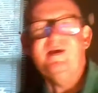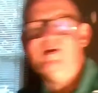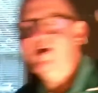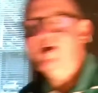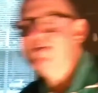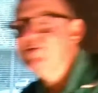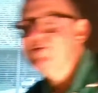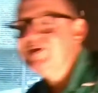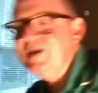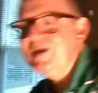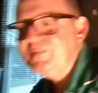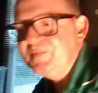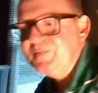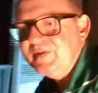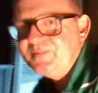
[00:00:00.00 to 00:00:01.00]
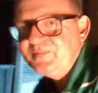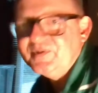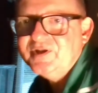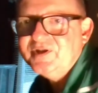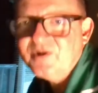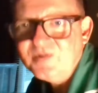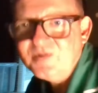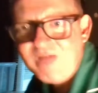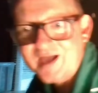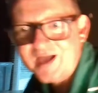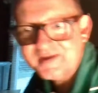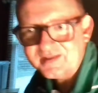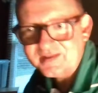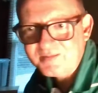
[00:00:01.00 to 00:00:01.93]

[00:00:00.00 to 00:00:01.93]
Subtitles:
I know a couple people in here will like it.